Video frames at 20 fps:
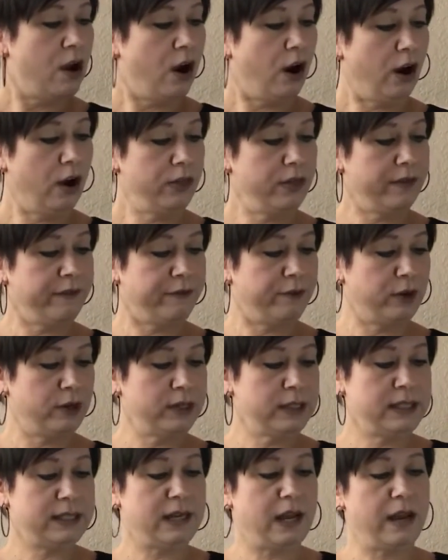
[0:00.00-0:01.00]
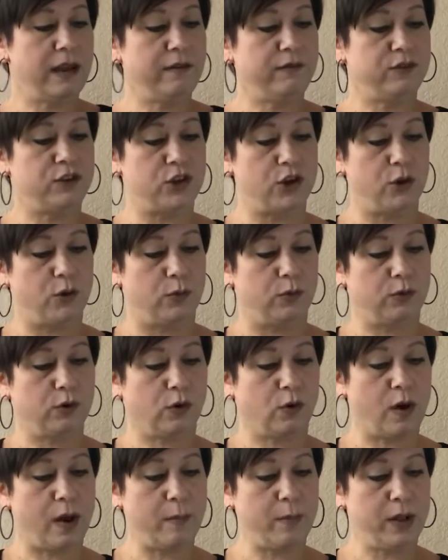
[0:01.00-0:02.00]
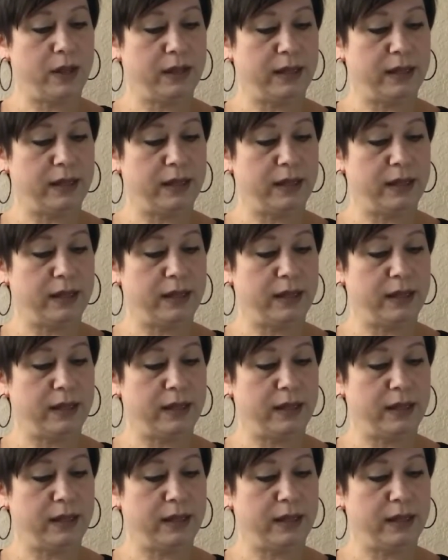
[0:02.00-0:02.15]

On the first day of June, Grandma